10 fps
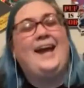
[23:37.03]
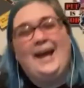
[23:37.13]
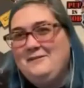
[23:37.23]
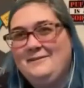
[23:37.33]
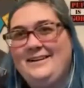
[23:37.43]

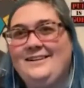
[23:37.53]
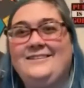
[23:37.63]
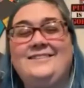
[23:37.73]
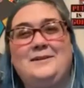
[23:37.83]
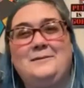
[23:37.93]
Everybody
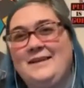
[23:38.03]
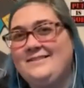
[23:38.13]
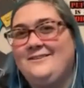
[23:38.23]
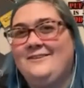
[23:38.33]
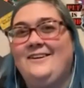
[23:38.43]
knows that the
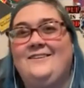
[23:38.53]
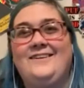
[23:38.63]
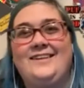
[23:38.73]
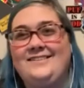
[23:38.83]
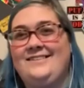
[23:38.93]
best Oreo
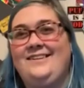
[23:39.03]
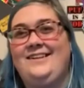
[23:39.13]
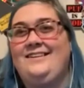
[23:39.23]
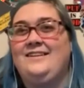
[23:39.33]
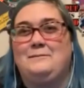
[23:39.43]
is
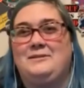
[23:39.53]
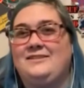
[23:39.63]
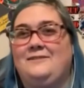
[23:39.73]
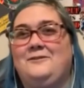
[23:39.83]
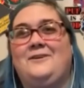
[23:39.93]
indeed the double
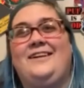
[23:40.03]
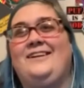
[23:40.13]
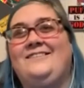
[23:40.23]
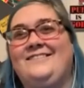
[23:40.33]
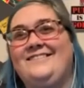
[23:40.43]
stuffed
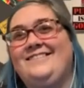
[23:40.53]
Oreo.